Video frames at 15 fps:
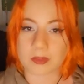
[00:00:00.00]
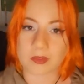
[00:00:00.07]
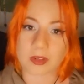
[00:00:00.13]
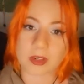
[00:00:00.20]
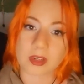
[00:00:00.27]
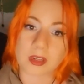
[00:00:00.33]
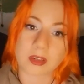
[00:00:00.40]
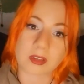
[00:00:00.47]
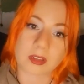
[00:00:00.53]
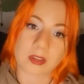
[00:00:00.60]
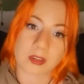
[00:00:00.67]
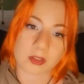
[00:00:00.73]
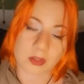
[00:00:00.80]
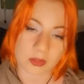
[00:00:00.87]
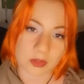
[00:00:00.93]
very
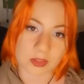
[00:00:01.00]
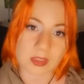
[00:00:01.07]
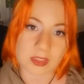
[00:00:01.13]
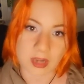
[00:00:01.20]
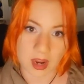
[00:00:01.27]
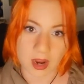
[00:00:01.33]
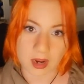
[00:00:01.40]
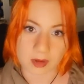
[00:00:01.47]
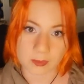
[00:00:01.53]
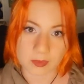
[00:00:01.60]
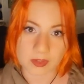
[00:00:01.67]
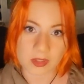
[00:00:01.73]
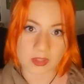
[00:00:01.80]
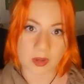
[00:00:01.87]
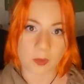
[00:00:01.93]
good time
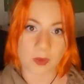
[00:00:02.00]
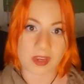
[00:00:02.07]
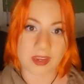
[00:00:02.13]
to go